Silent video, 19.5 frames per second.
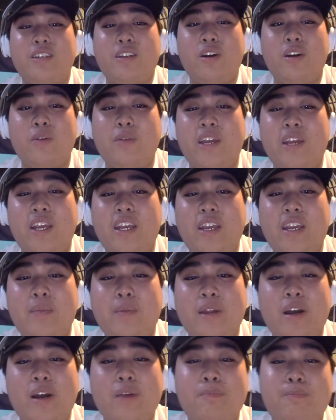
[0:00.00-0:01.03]
hope they can keep it
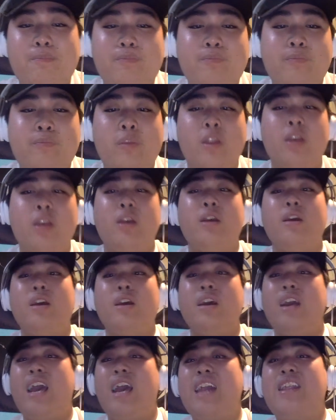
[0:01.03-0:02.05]
up.
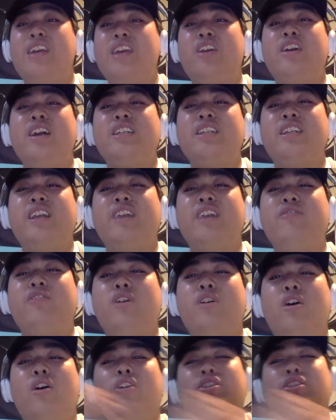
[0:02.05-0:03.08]
And thank you guys again for
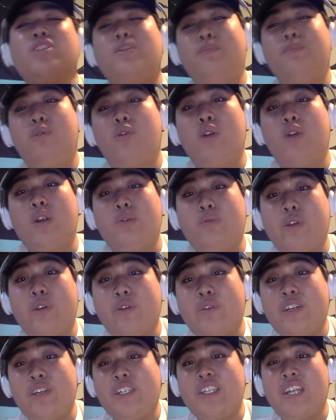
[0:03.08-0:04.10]
all your support. We
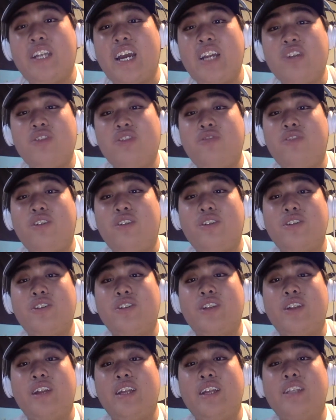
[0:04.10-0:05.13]
reached 900 followers
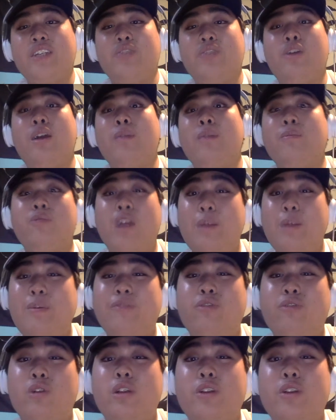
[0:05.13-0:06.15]
on Instagram right
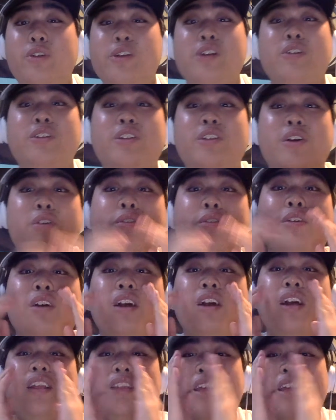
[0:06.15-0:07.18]
before the new year, so
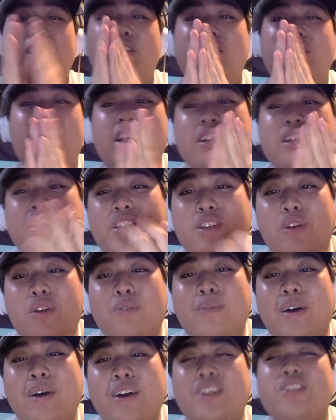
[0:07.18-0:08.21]
thank you guys so
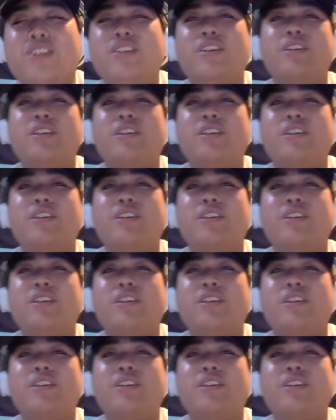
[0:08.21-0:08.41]
much